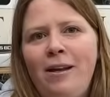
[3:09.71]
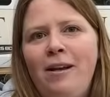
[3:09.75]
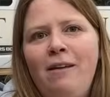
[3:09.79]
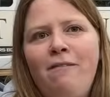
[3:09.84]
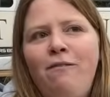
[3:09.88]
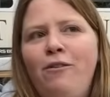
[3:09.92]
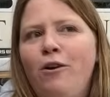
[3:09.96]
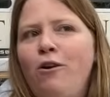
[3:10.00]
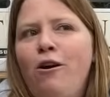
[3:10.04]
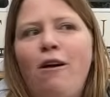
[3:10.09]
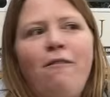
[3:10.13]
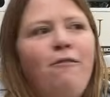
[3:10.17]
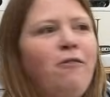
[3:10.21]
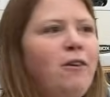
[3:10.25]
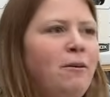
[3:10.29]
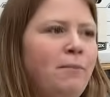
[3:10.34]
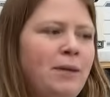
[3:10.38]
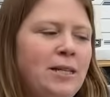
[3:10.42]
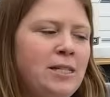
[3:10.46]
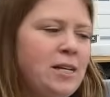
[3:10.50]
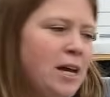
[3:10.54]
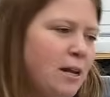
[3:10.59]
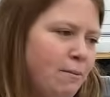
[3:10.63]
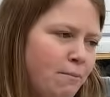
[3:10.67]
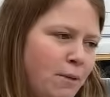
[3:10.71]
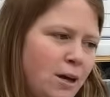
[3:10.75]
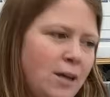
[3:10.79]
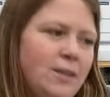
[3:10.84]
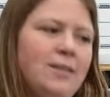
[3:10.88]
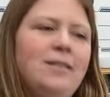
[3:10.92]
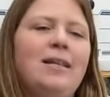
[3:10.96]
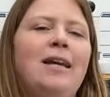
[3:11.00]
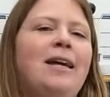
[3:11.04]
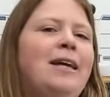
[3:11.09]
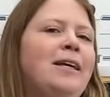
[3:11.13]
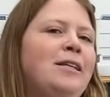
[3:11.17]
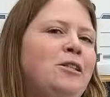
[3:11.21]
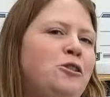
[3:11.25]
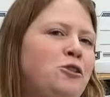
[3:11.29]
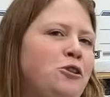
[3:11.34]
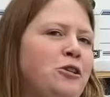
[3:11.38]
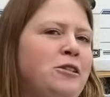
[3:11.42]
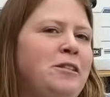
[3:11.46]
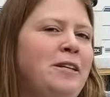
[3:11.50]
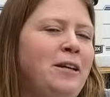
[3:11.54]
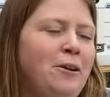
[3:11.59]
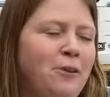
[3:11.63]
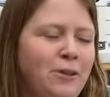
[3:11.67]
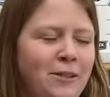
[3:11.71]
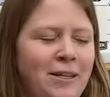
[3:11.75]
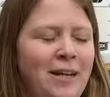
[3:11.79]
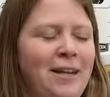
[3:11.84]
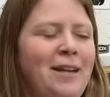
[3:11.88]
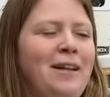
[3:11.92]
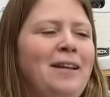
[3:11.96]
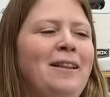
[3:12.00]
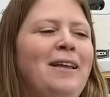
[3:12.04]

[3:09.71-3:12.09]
And if they're offering me ten bucks, like it's just irritating.